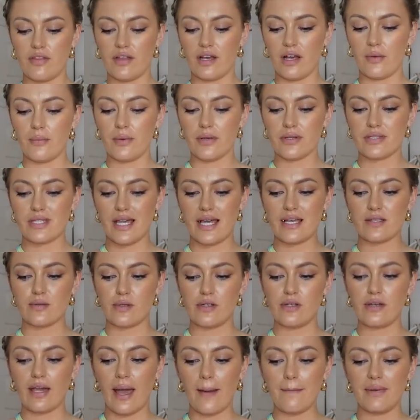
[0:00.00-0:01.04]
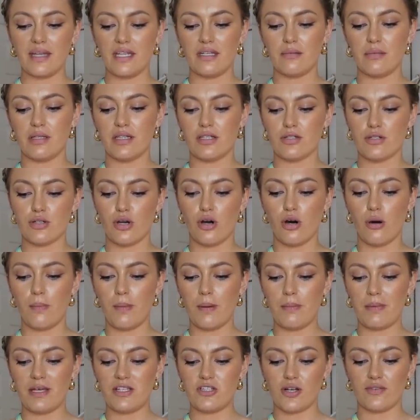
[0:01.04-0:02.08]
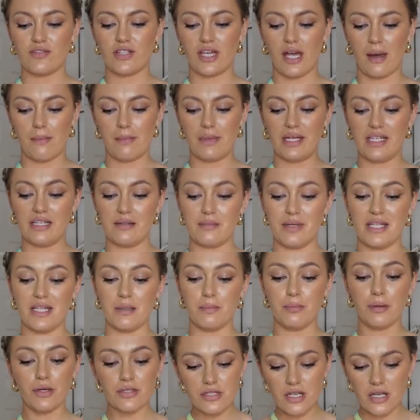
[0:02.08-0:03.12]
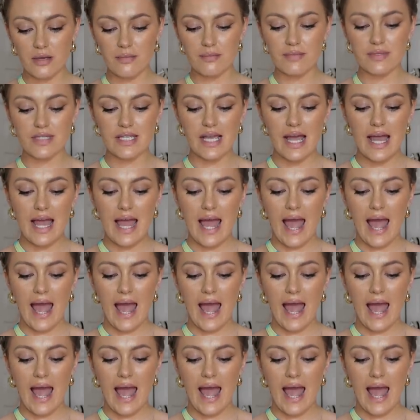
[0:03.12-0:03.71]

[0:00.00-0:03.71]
only thing I will say is when you get a medium in the top, it means you have to get a medium in the bottoms.